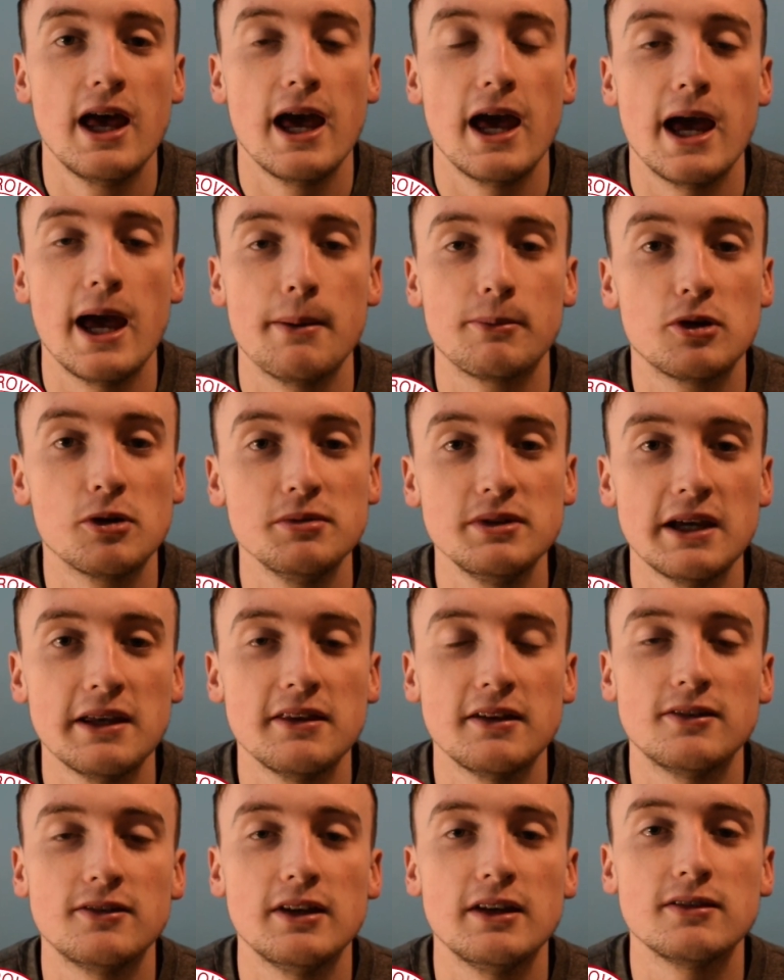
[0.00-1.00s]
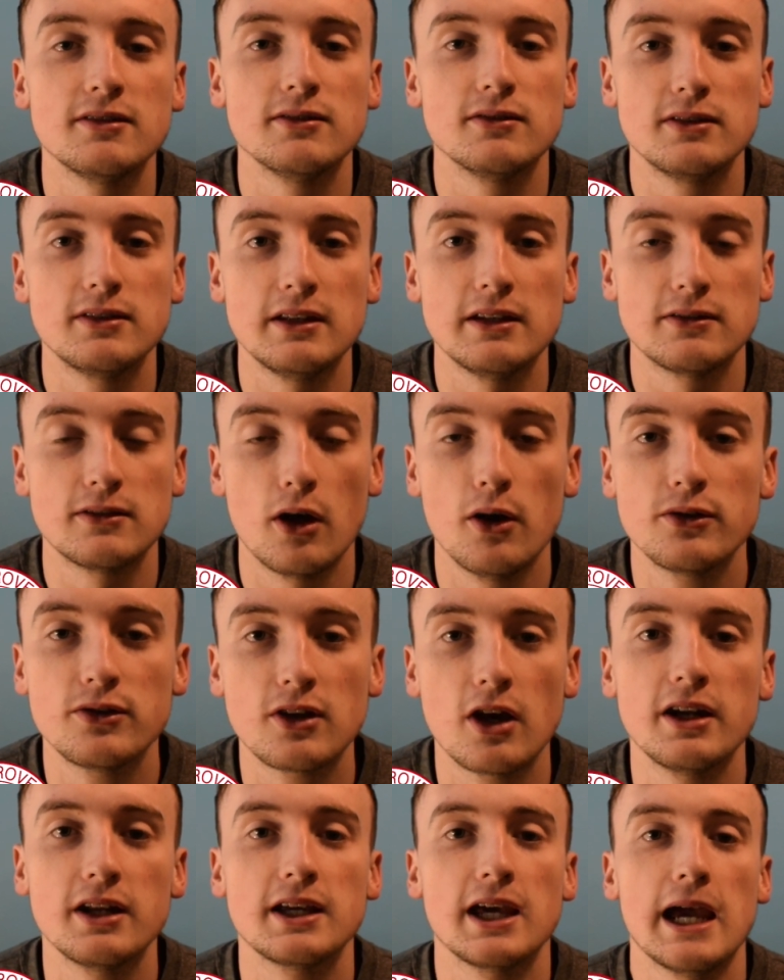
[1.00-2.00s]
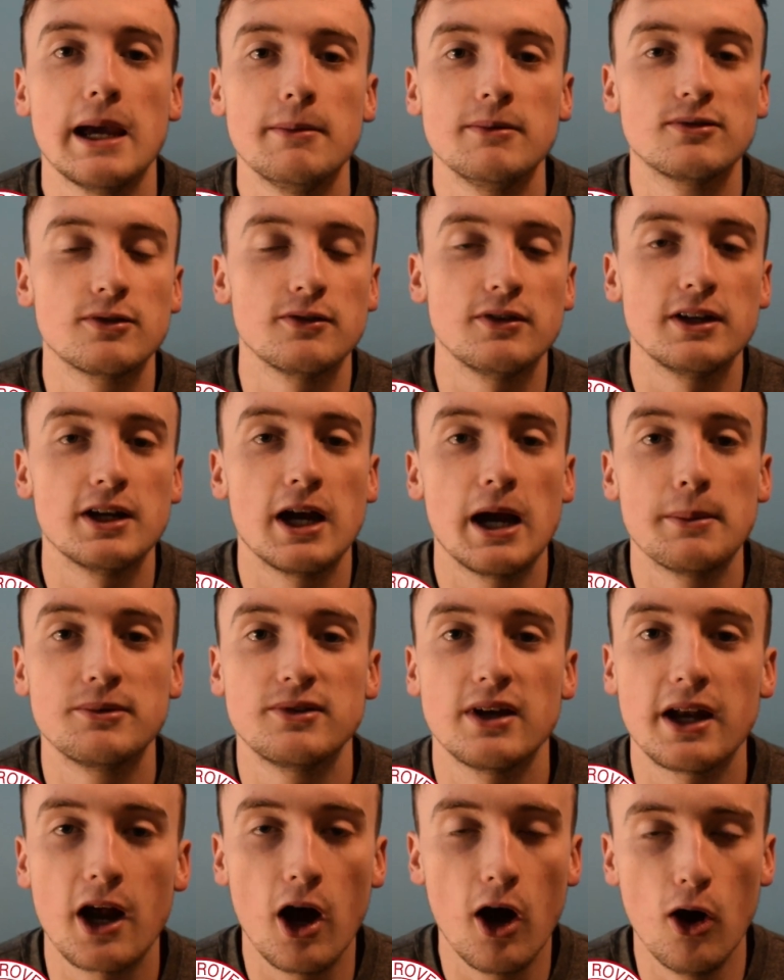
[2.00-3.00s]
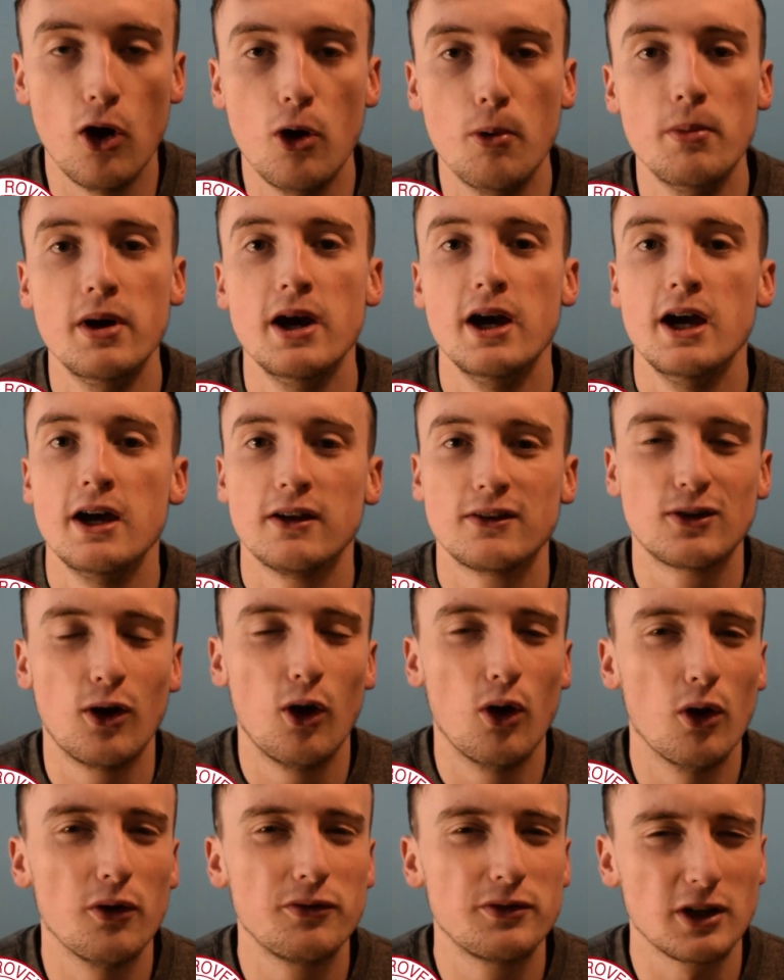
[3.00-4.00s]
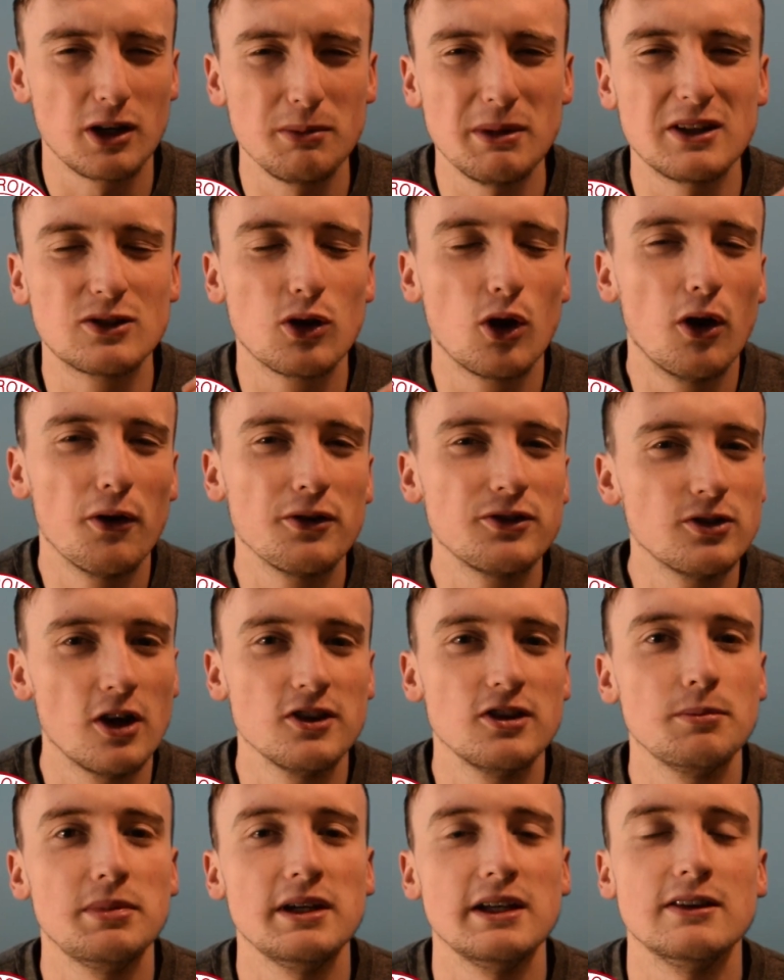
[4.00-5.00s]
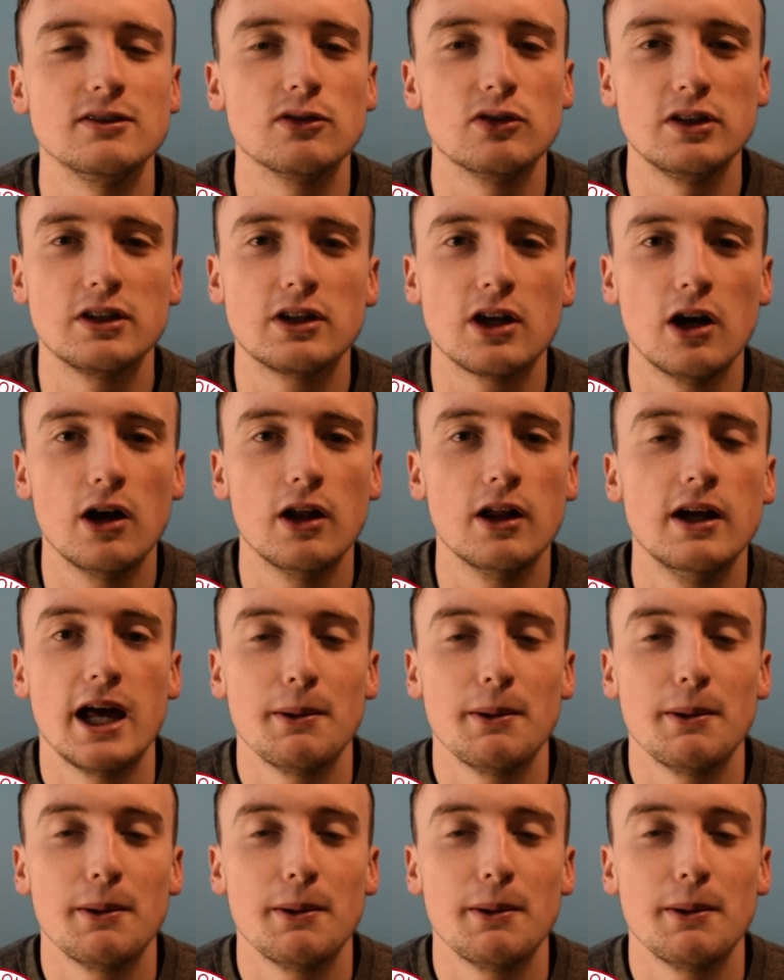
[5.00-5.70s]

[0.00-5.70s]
Come the end of the season, those kind of games for Finn Harps at home, tough. They're going to be a tough side to beat in Donegal.